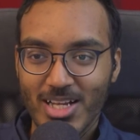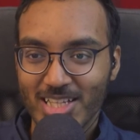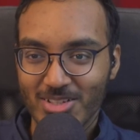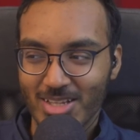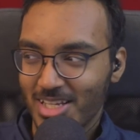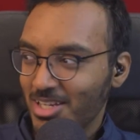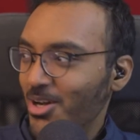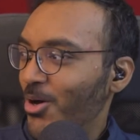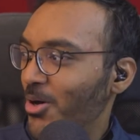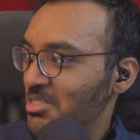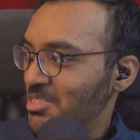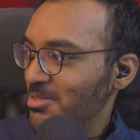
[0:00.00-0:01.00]
And they're like,
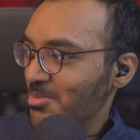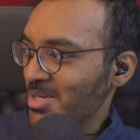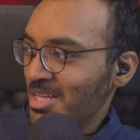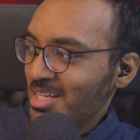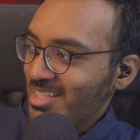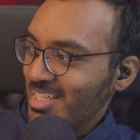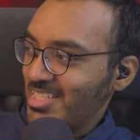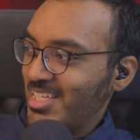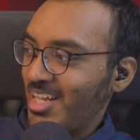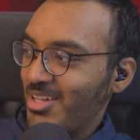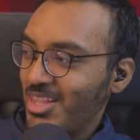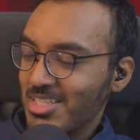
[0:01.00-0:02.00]
awesome. Let's
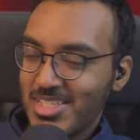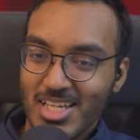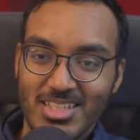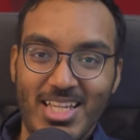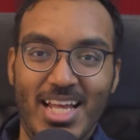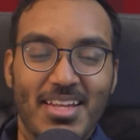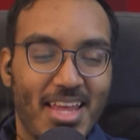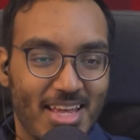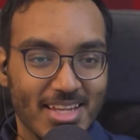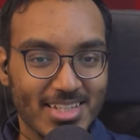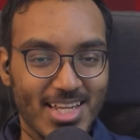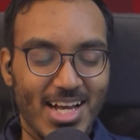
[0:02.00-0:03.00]
get leg day
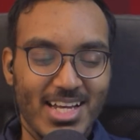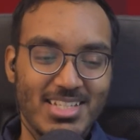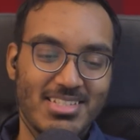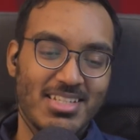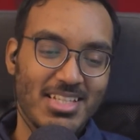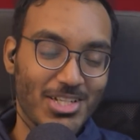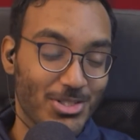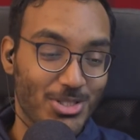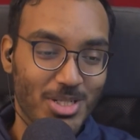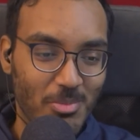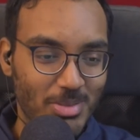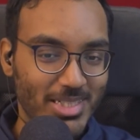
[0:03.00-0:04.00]
in, guys. And they're just
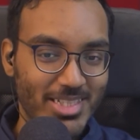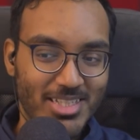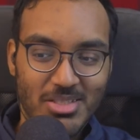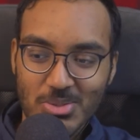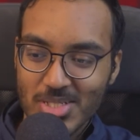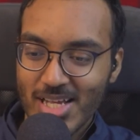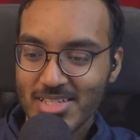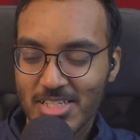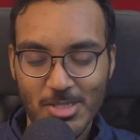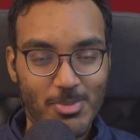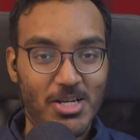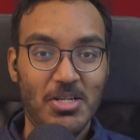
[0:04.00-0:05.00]
completely enthusiastic
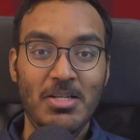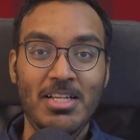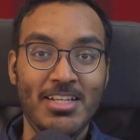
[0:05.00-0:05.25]
about it.